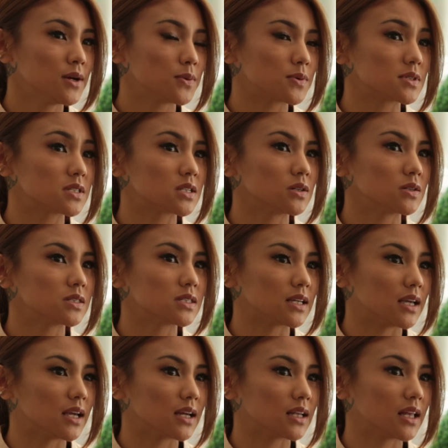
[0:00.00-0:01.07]
was still
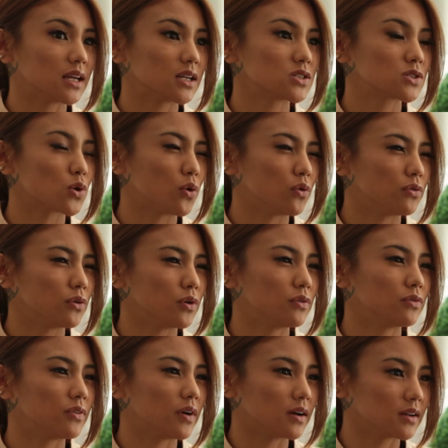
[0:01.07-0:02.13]
singing like
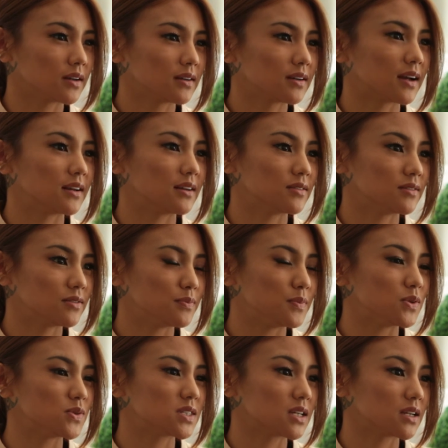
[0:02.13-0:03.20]
soulful funk kind of
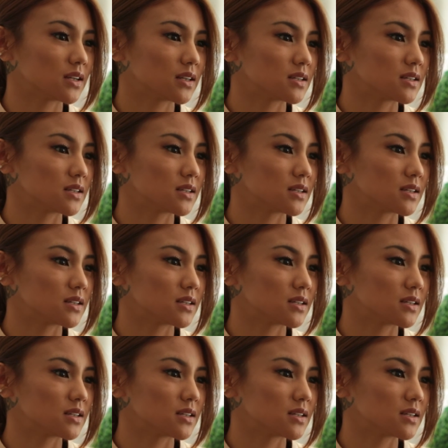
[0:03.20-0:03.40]
music,